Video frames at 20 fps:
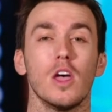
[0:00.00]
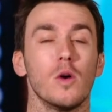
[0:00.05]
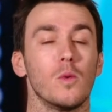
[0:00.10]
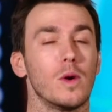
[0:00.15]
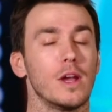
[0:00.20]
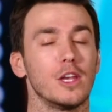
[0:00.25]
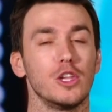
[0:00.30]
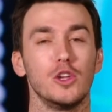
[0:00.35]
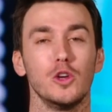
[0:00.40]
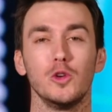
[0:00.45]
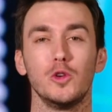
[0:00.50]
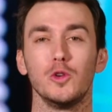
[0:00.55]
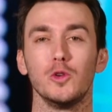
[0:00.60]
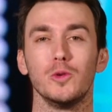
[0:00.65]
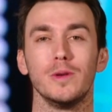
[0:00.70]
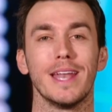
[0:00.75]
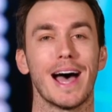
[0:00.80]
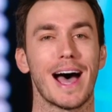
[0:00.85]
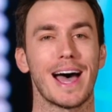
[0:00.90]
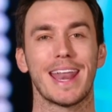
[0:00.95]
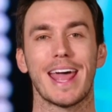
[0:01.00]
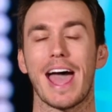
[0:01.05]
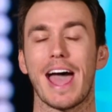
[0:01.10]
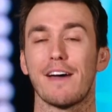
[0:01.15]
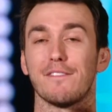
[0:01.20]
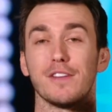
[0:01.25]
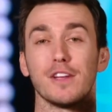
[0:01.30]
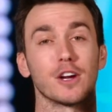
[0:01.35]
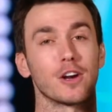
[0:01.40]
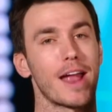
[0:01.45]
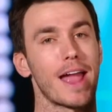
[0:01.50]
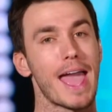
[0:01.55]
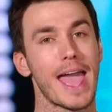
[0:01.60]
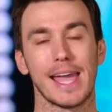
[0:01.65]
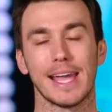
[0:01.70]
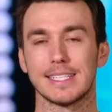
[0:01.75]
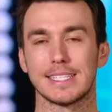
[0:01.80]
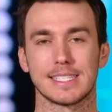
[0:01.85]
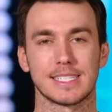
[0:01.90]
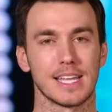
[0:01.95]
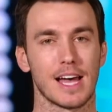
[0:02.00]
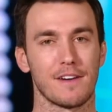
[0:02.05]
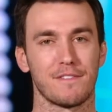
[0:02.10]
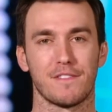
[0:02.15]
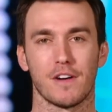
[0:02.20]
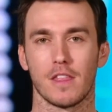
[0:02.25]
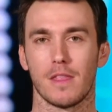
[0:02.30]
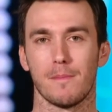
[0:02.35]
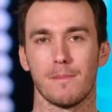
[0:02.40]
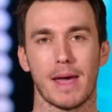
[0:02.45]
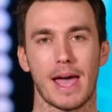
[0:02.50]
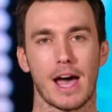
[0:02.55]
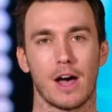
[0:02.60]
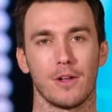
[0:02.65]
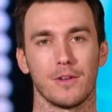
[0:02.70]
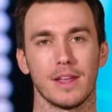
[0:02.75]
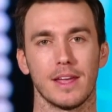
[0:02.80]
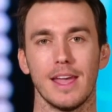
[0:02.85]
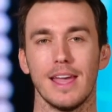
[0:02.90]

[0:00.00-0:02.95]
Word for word: when you do not have your A stuff on the mound,